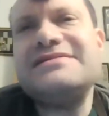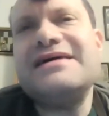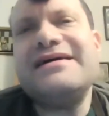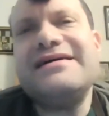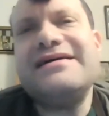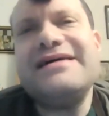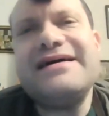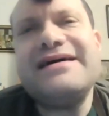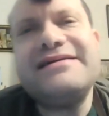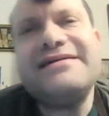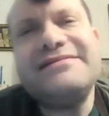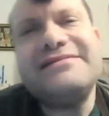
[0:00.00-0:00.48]

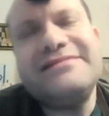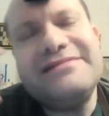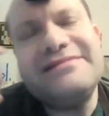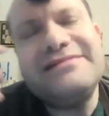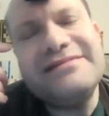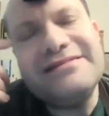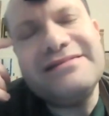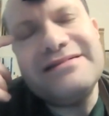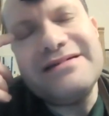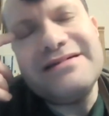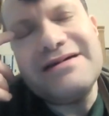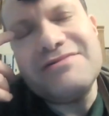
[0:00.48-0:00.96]
I
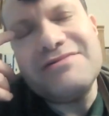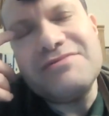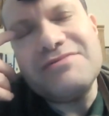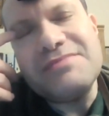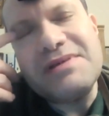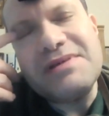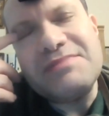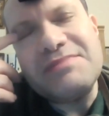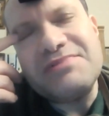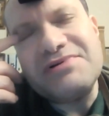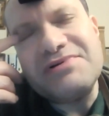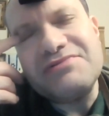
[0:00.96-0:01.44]

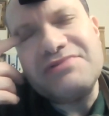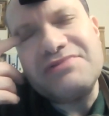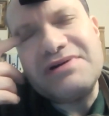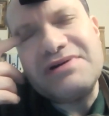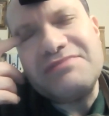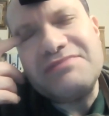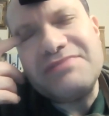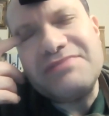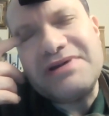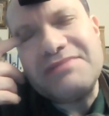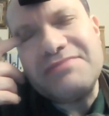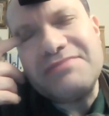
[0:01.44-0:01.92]
remember
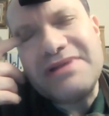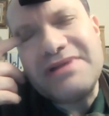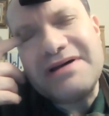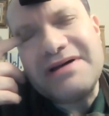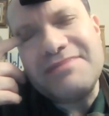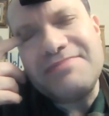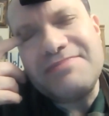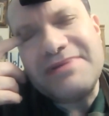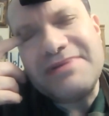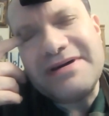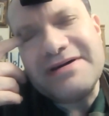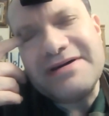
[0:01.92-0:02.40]
when my
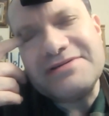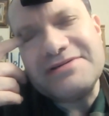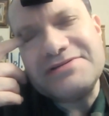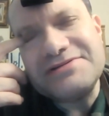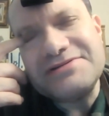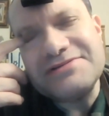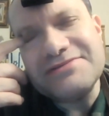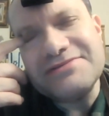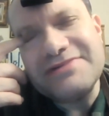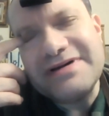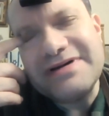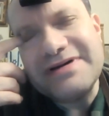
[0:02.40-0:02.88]
mom
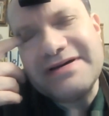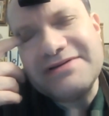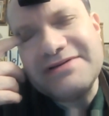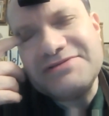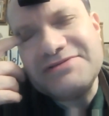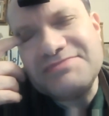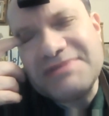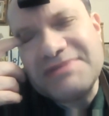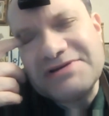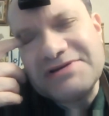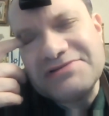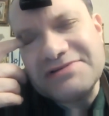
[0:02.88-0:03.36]
passed away,
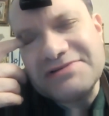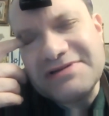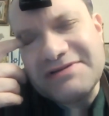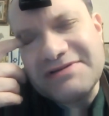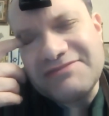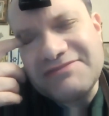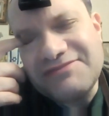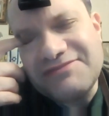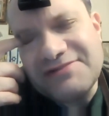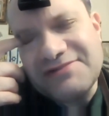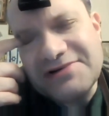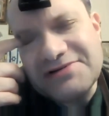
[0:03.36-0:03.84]
especially
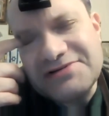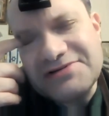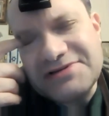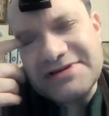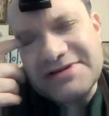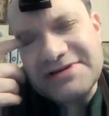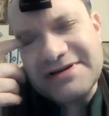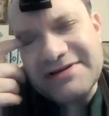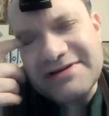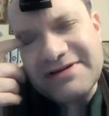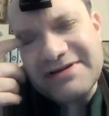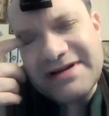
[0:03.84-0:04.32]
the first
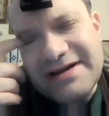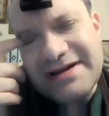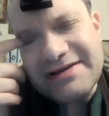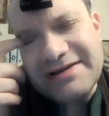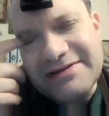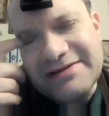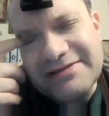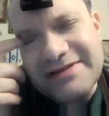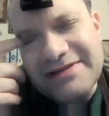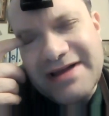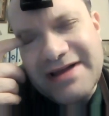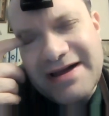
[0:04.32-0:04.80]
year, I
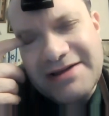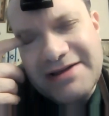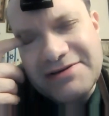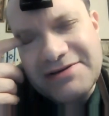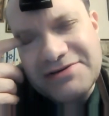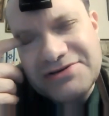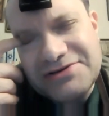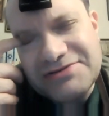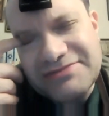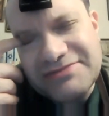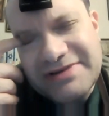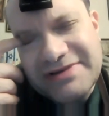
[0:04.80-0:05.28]
had a lot
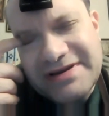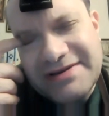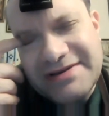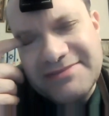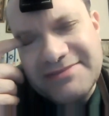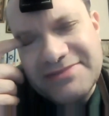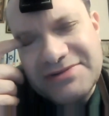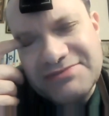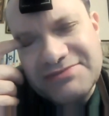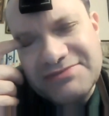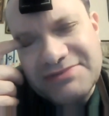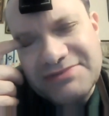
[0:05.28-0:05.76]
of
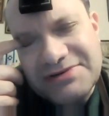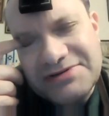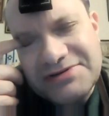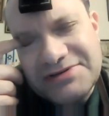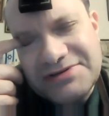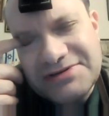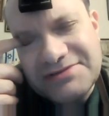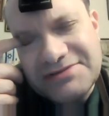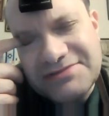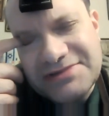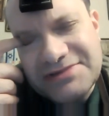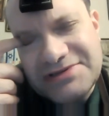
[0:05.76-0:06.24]
dreams where
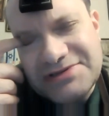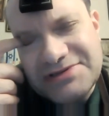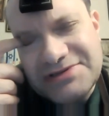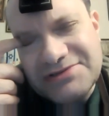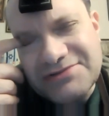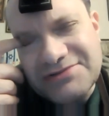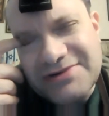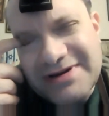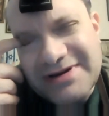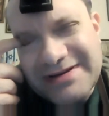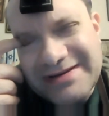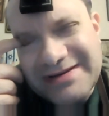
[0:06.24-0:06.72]
she was
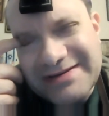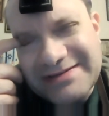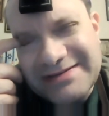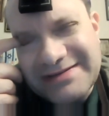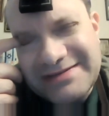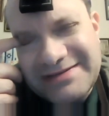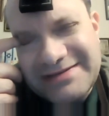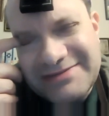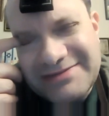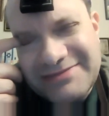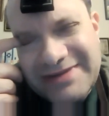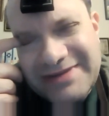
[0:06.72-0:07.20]
talking
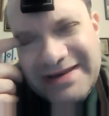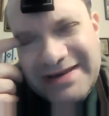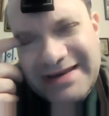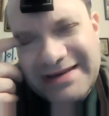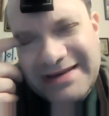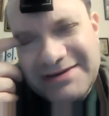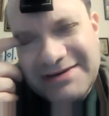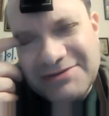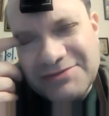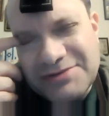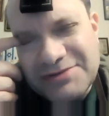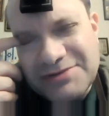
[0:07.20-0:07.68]
to me,
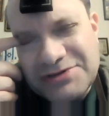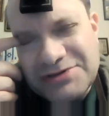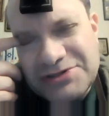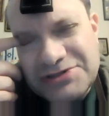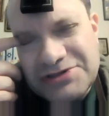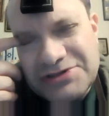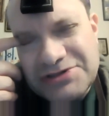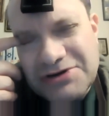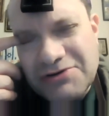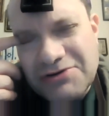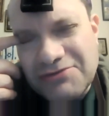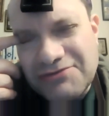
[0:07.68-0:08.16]
and it was
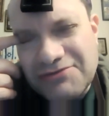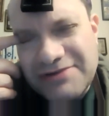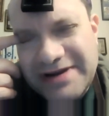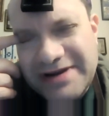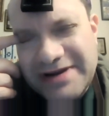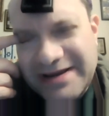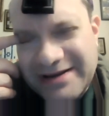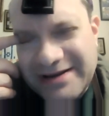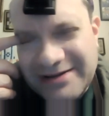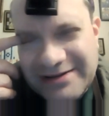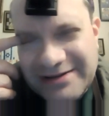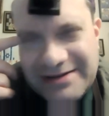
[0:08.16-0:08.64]
so
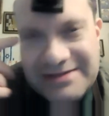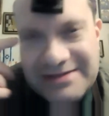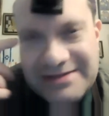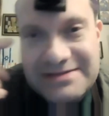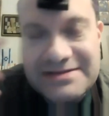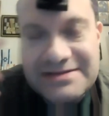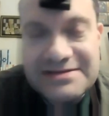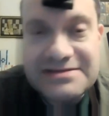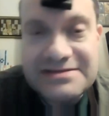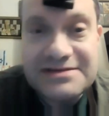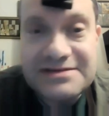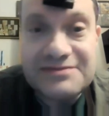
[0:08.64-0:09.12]
real.
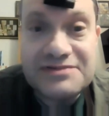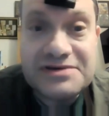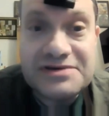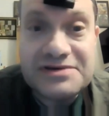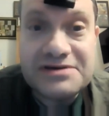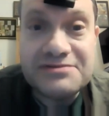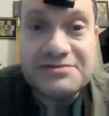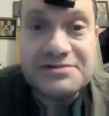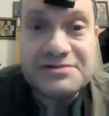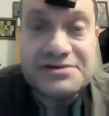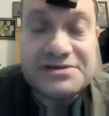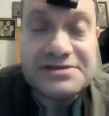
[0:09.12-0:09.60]
It's as if
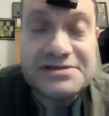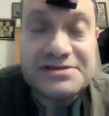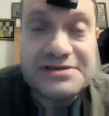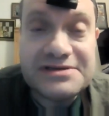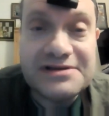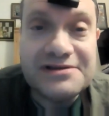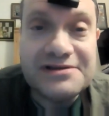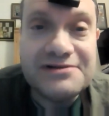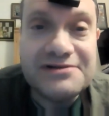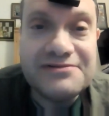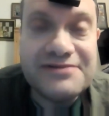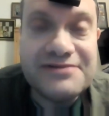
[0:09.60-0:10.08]
she was
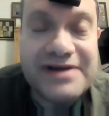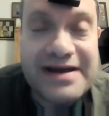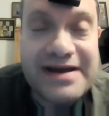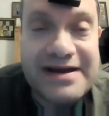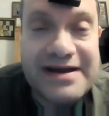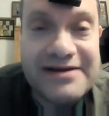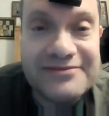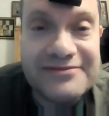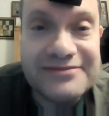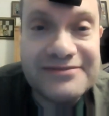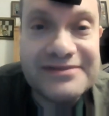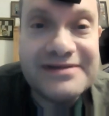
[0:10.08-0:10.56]
still
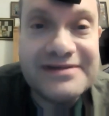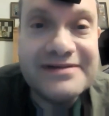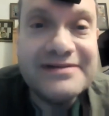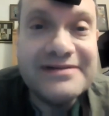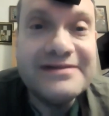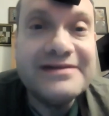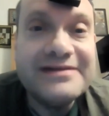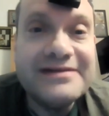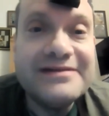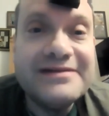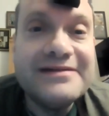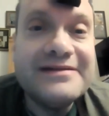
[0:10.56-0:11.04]
around,
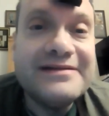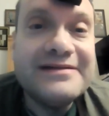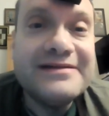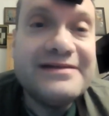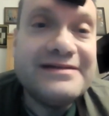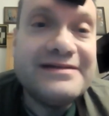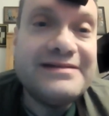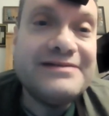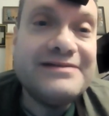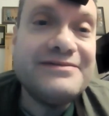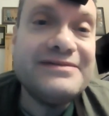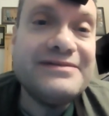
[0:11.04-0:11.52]

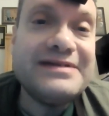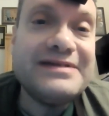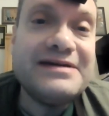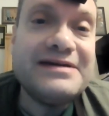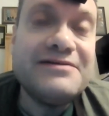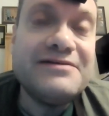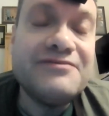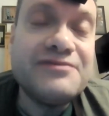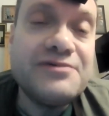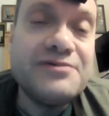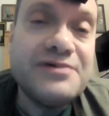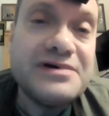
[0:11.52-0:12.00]
you know, and
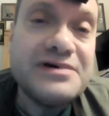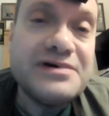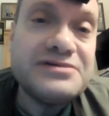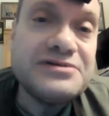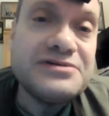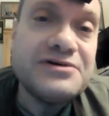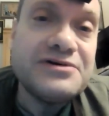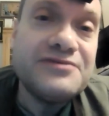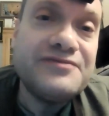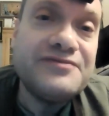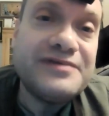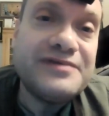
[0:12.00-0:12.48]
then of course,
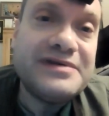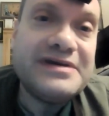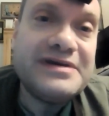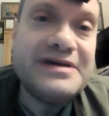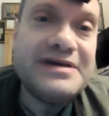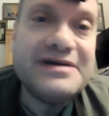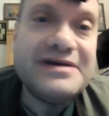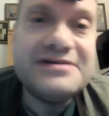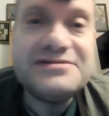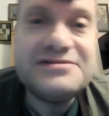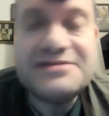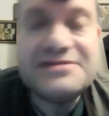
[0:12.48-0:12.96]
over the
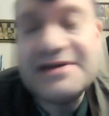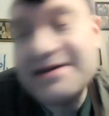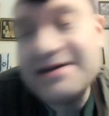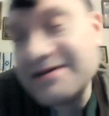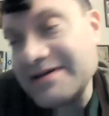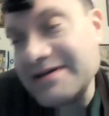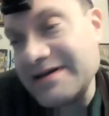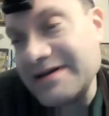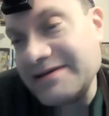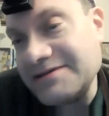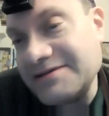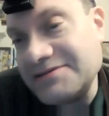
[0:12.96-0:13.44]
years, that
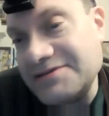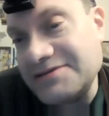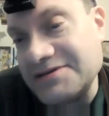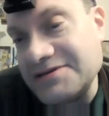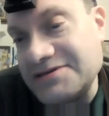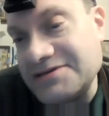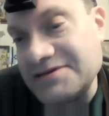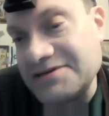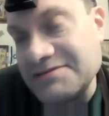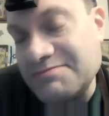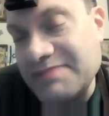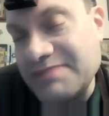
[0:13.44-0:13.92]
kind of
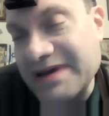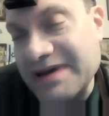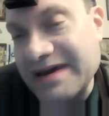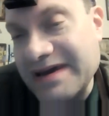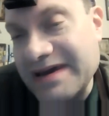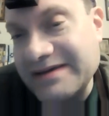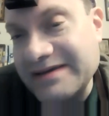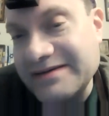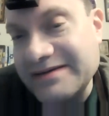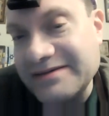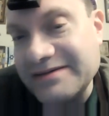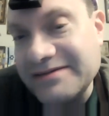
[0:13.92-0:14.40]

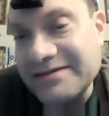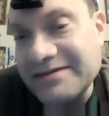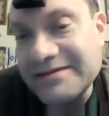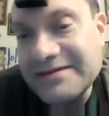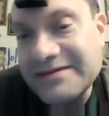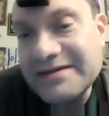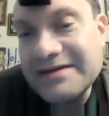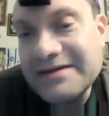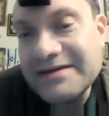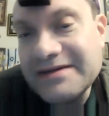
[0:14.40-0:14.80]
dissipated.